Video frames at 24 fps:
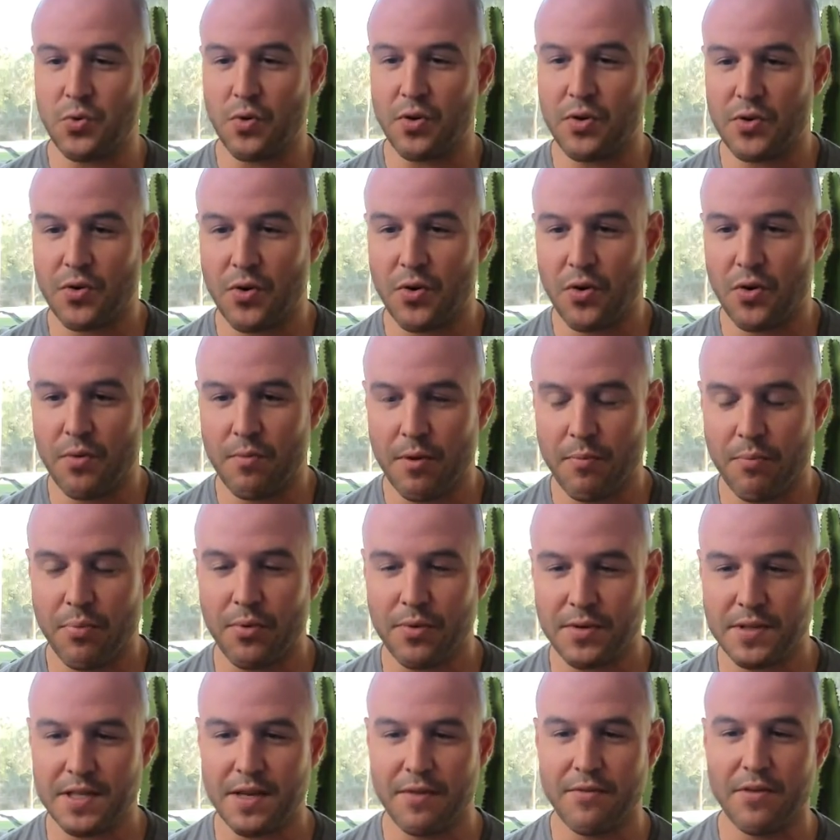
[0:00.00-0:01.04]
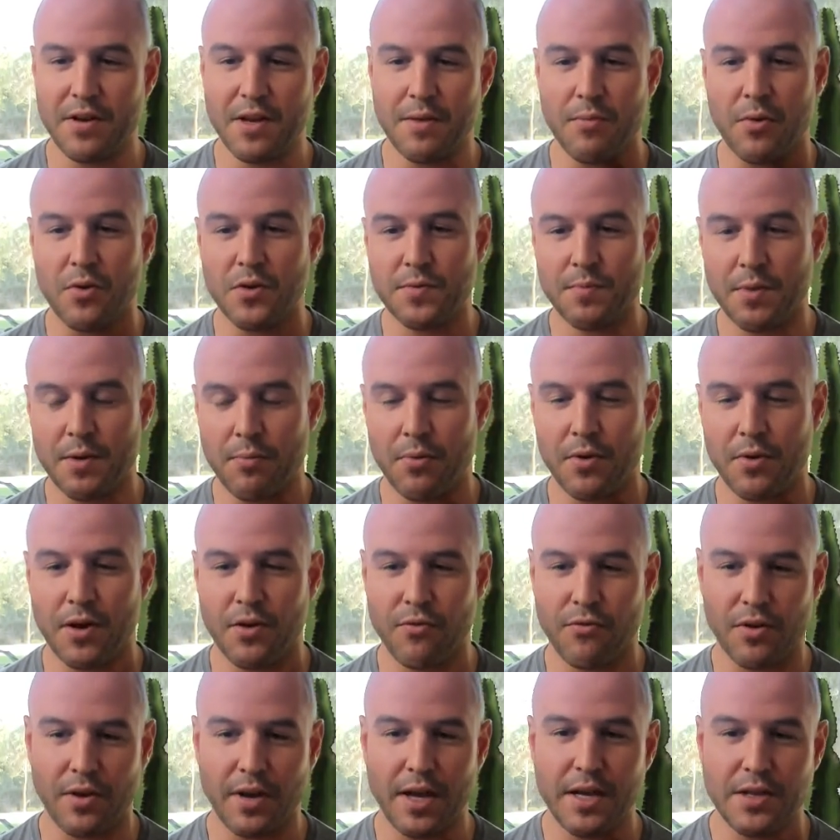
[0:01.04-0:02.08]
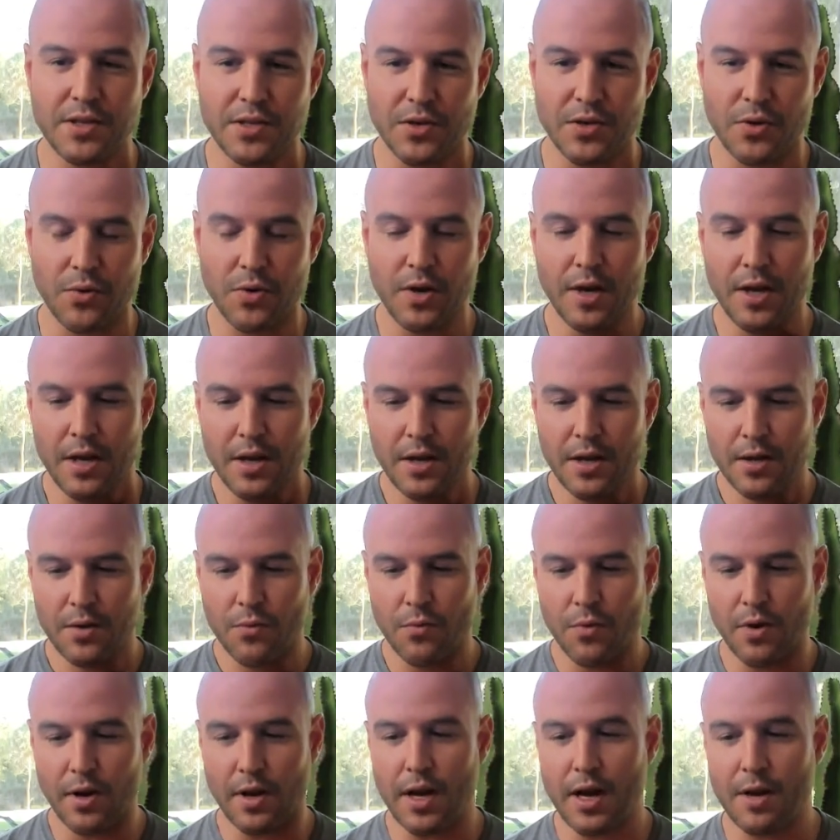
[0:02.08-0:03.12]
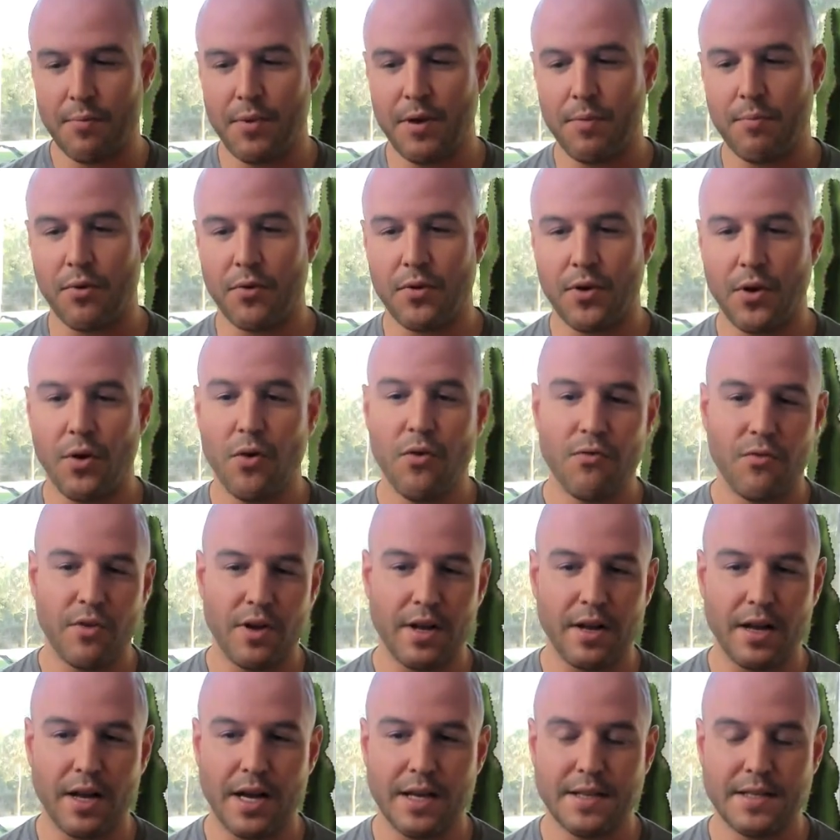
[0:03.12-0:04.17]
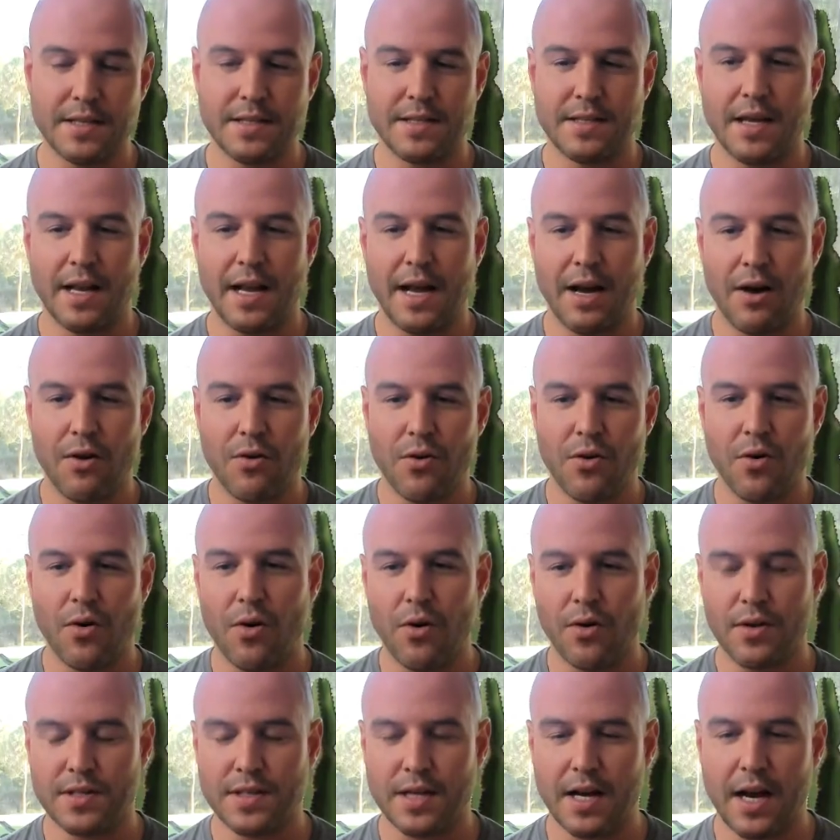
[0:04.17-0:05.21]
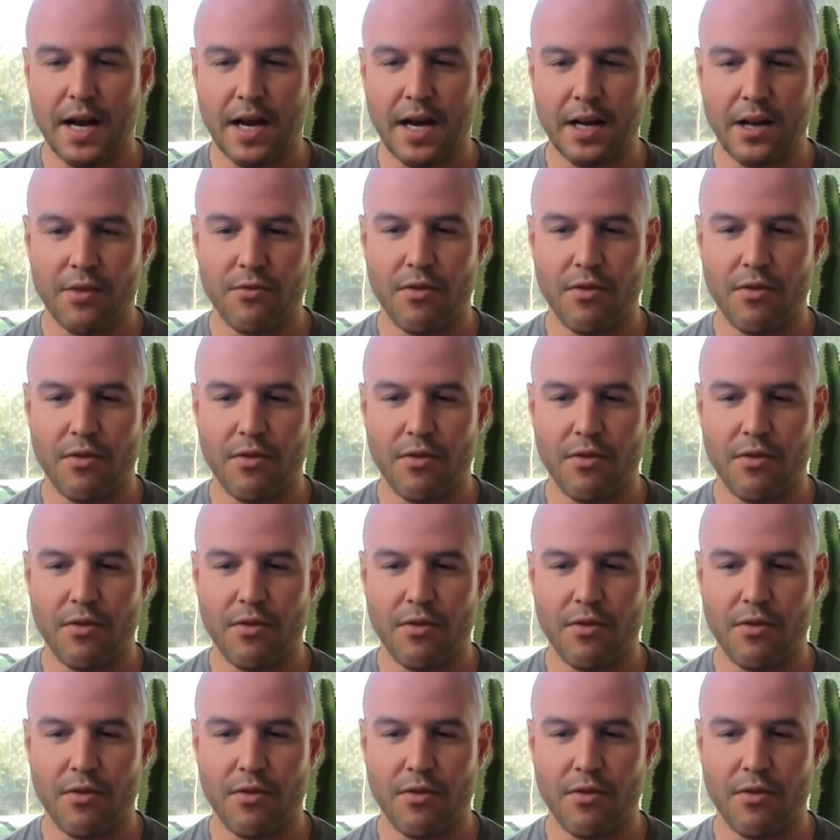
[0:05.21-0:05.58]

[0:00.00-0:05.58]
short-term impulsivity most people can relate to what a lot of people don't realize is that alcohol is a highly